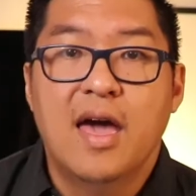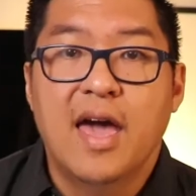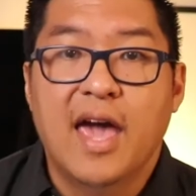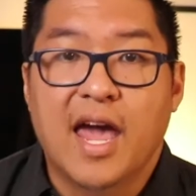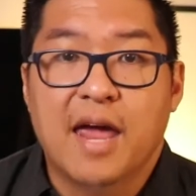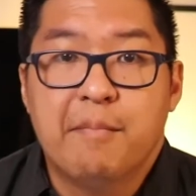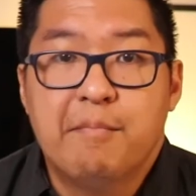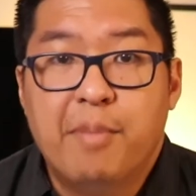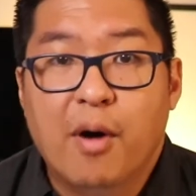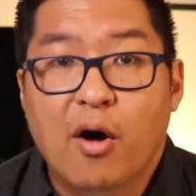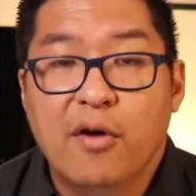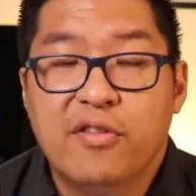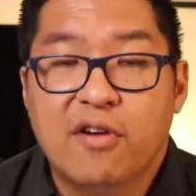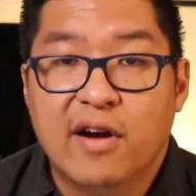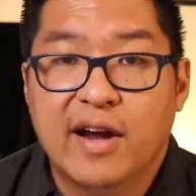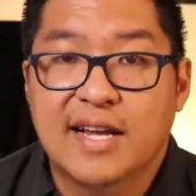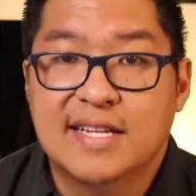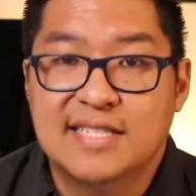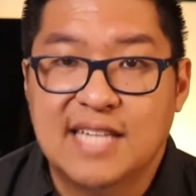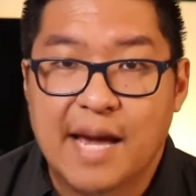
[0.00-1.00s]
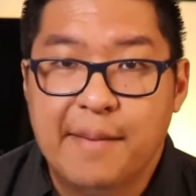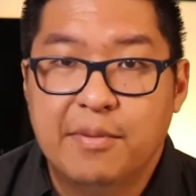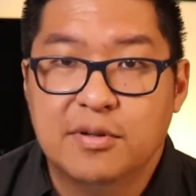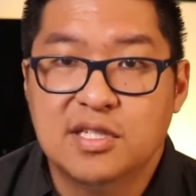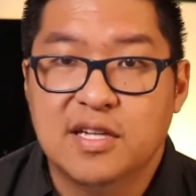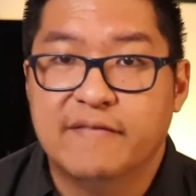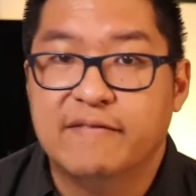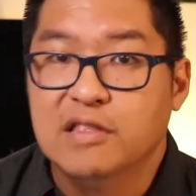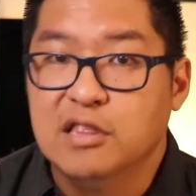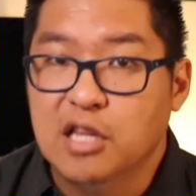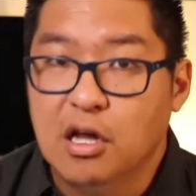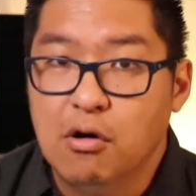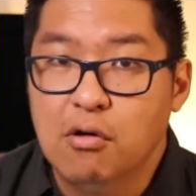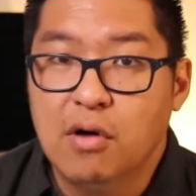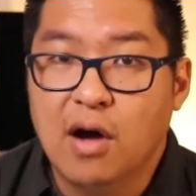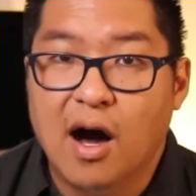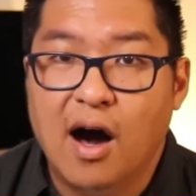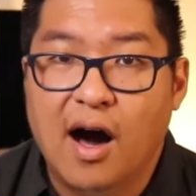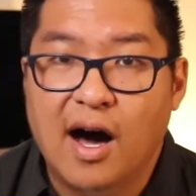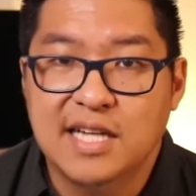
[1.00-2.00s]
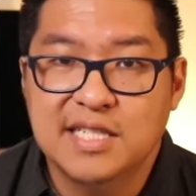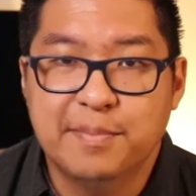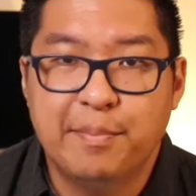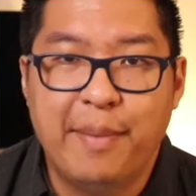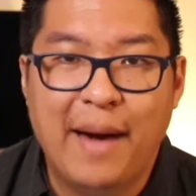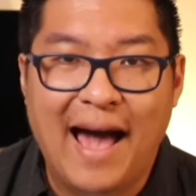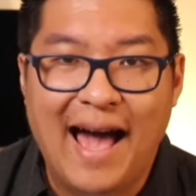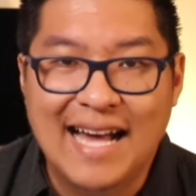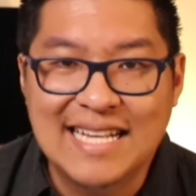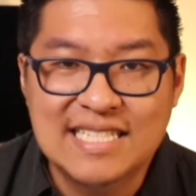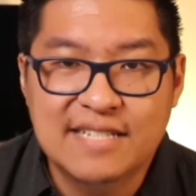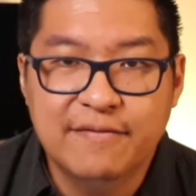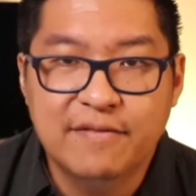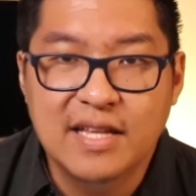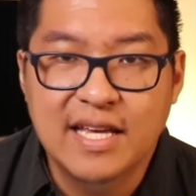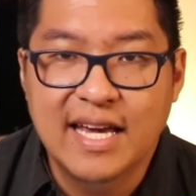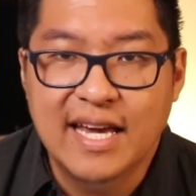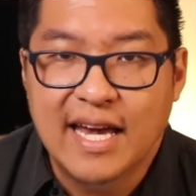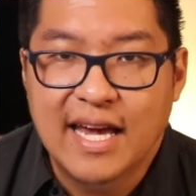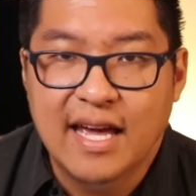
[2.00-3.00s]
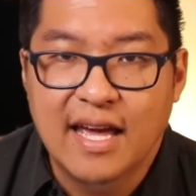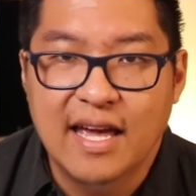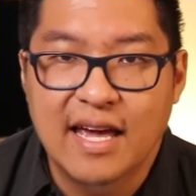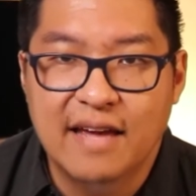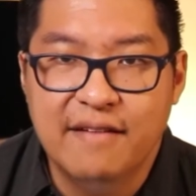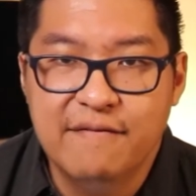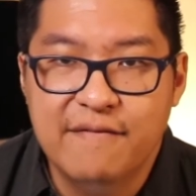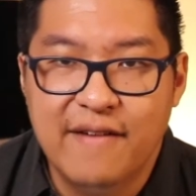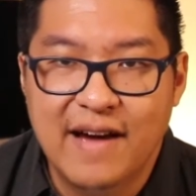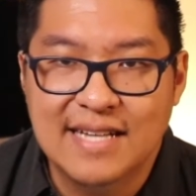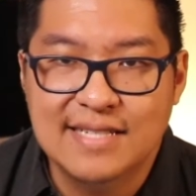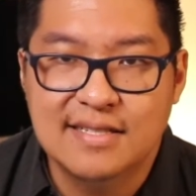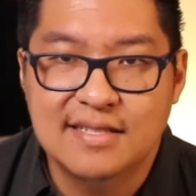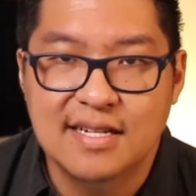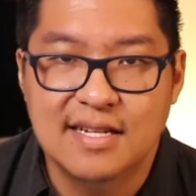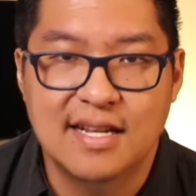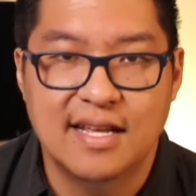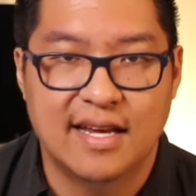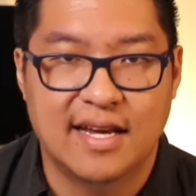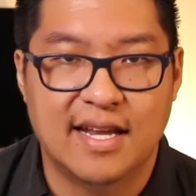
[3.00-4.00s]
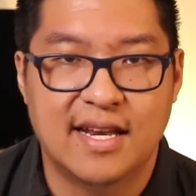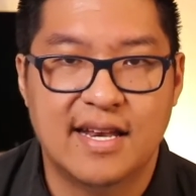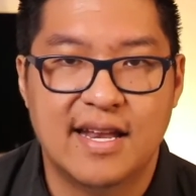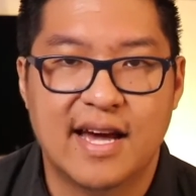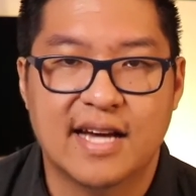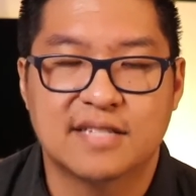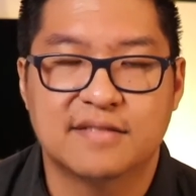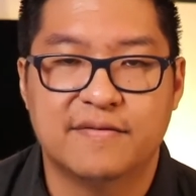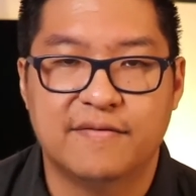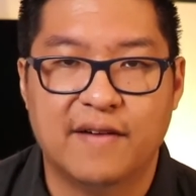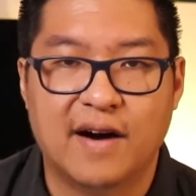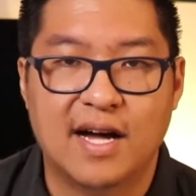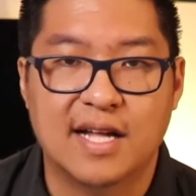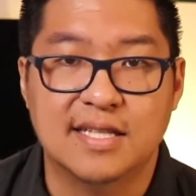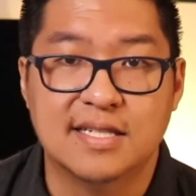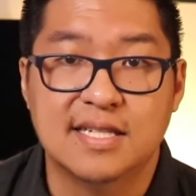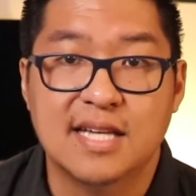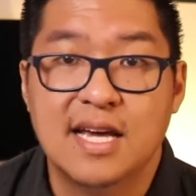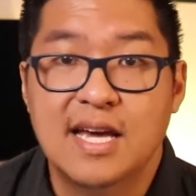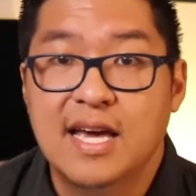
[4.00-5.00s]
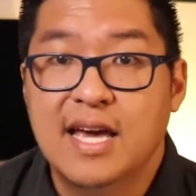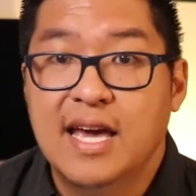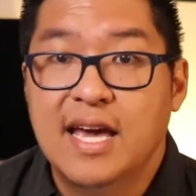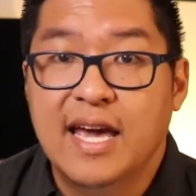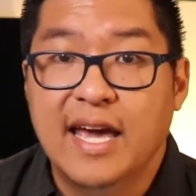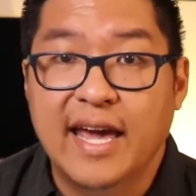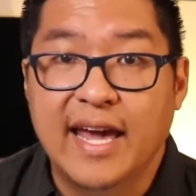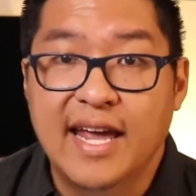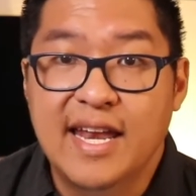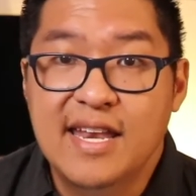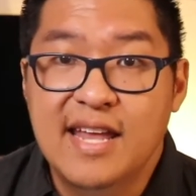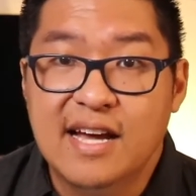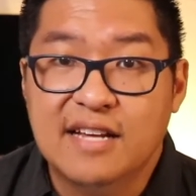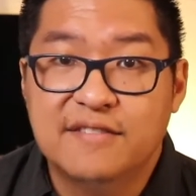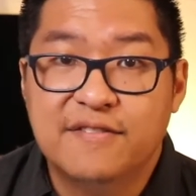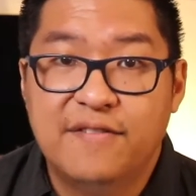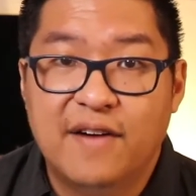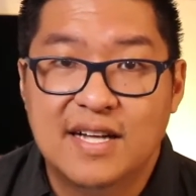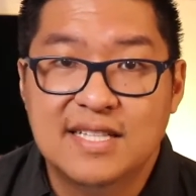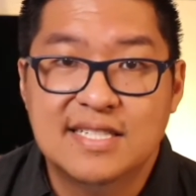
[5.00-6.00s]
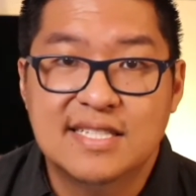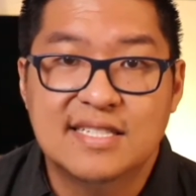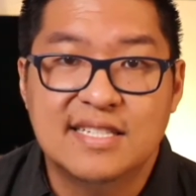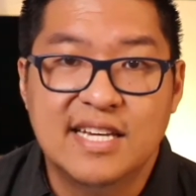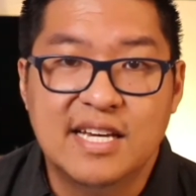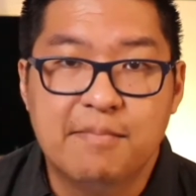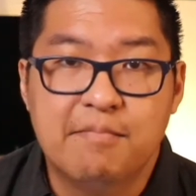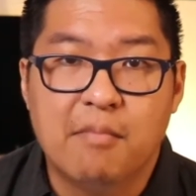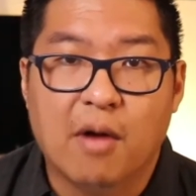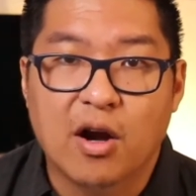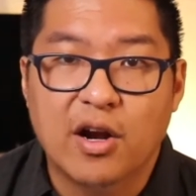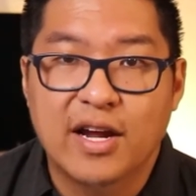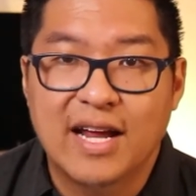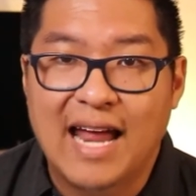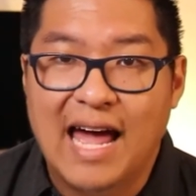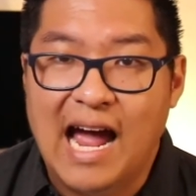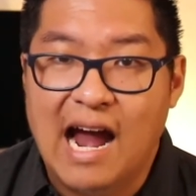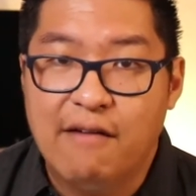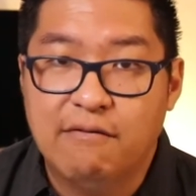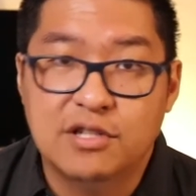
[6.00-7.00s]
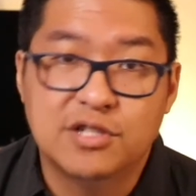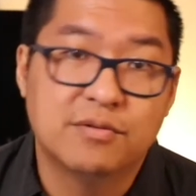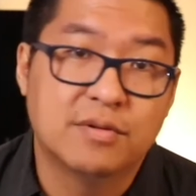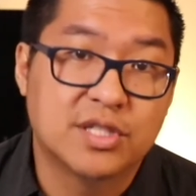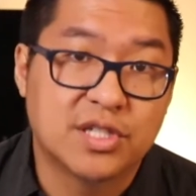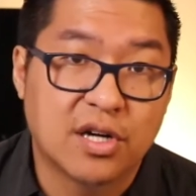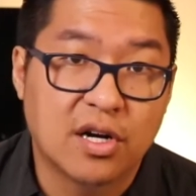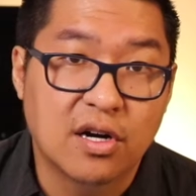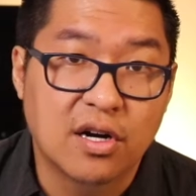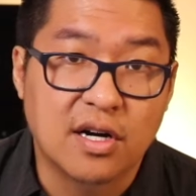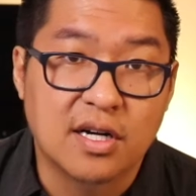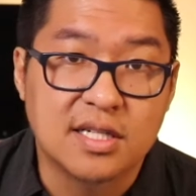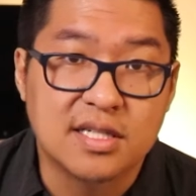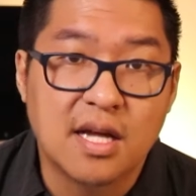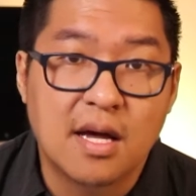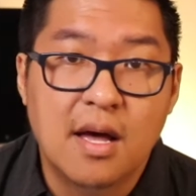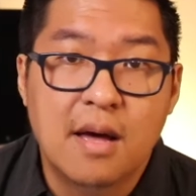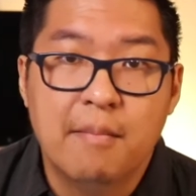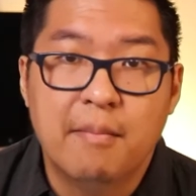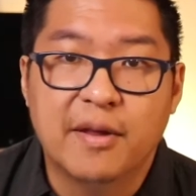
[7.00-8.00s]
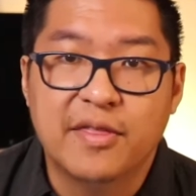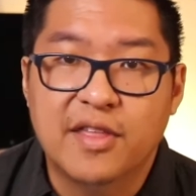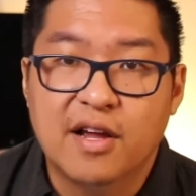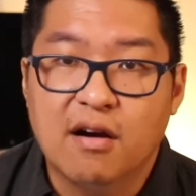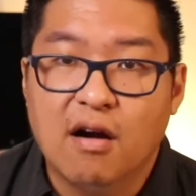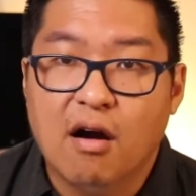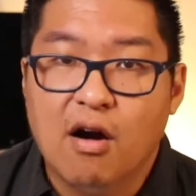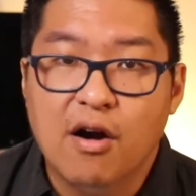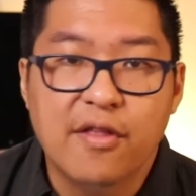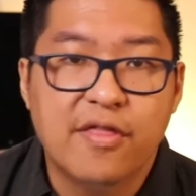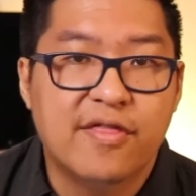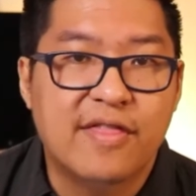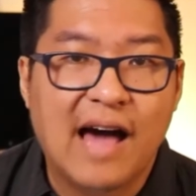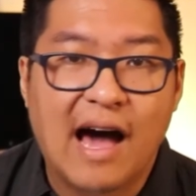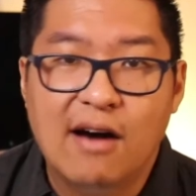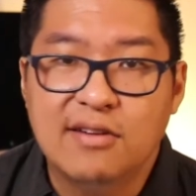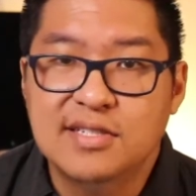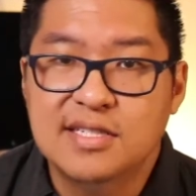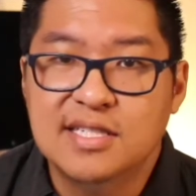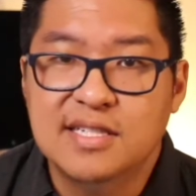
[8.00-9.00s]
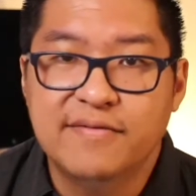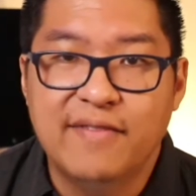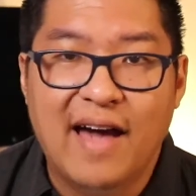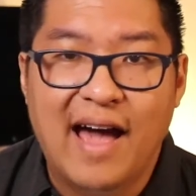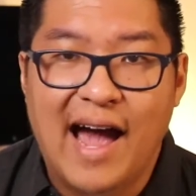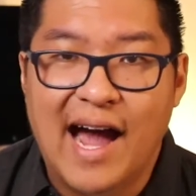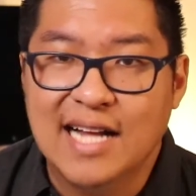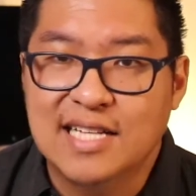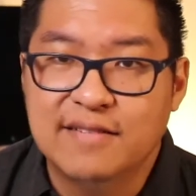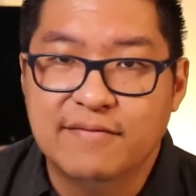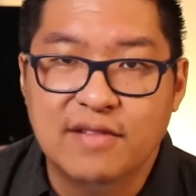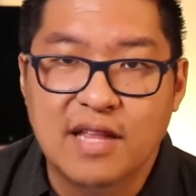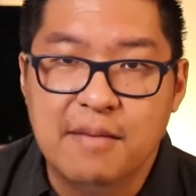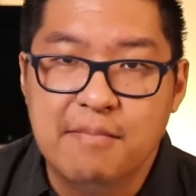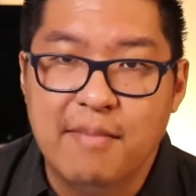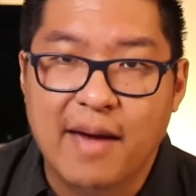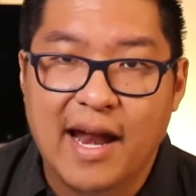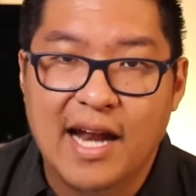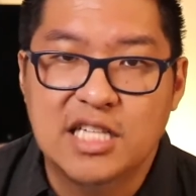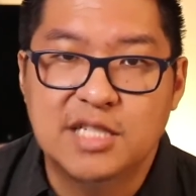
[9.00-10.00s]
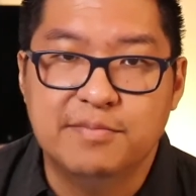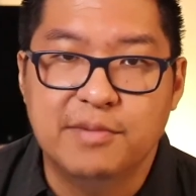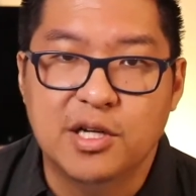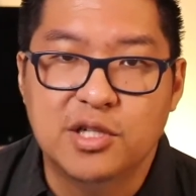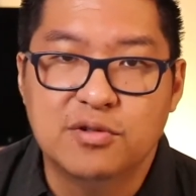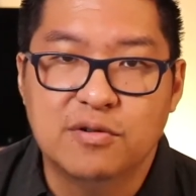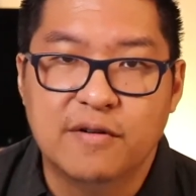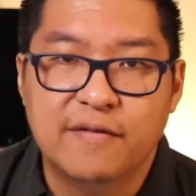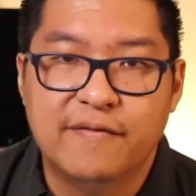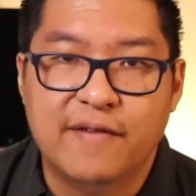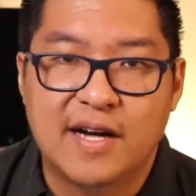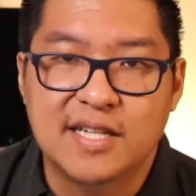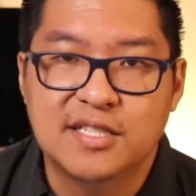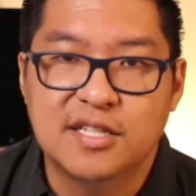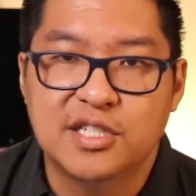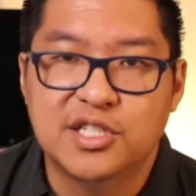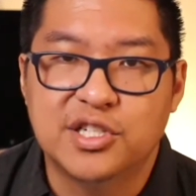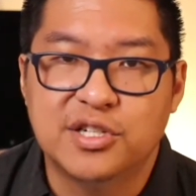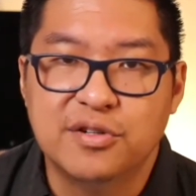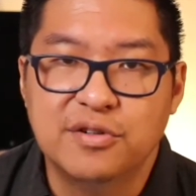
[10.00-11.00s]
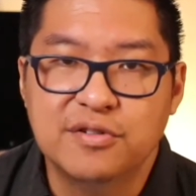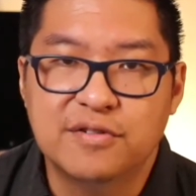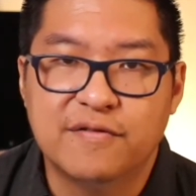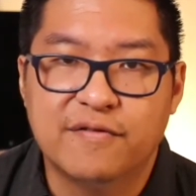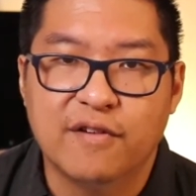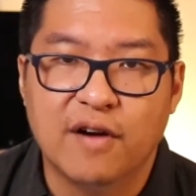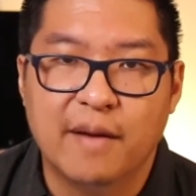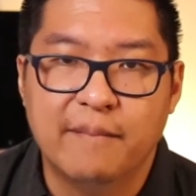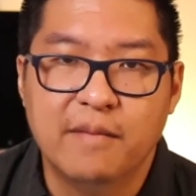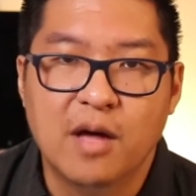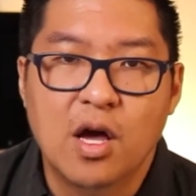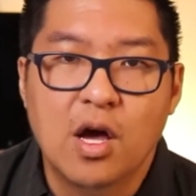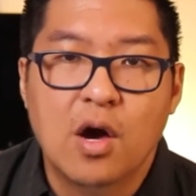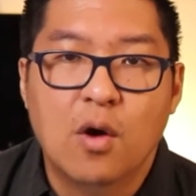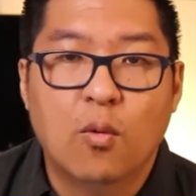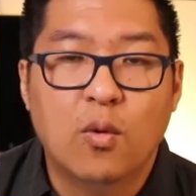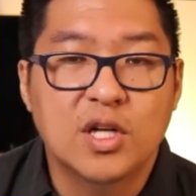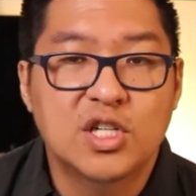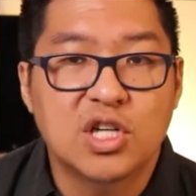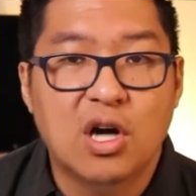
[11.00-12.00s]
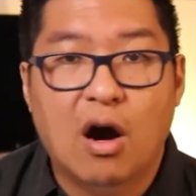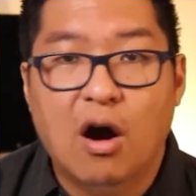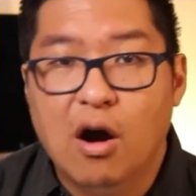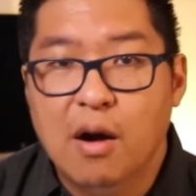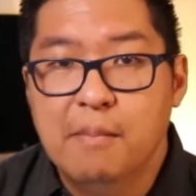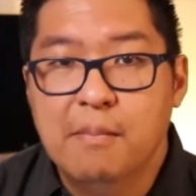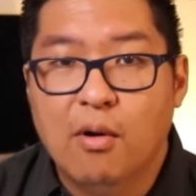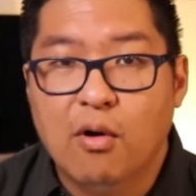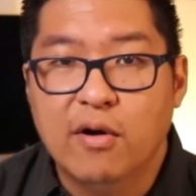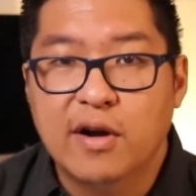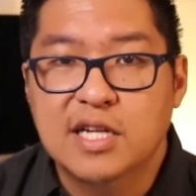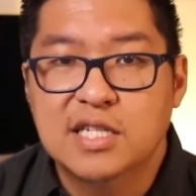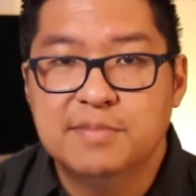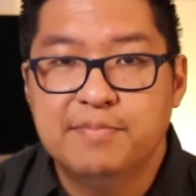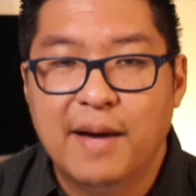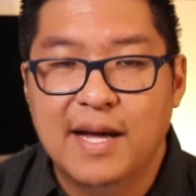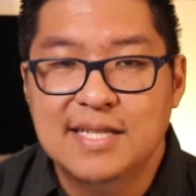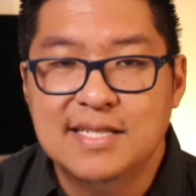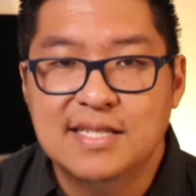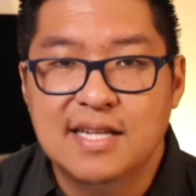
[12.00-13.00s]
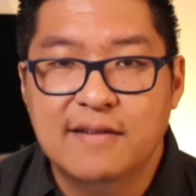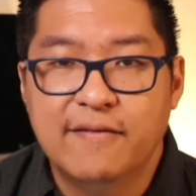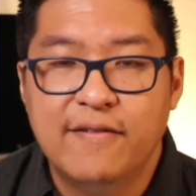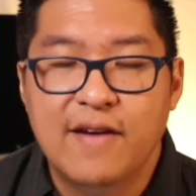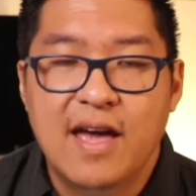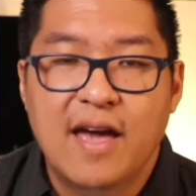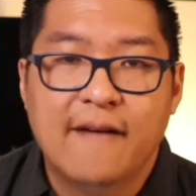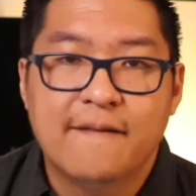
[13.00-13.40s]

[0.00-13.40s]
and both are examples of low-cost, passively invested index funds. Index funds seek market average returns, but there are thousands of actively managed mutual funds to choose from, which are more expensive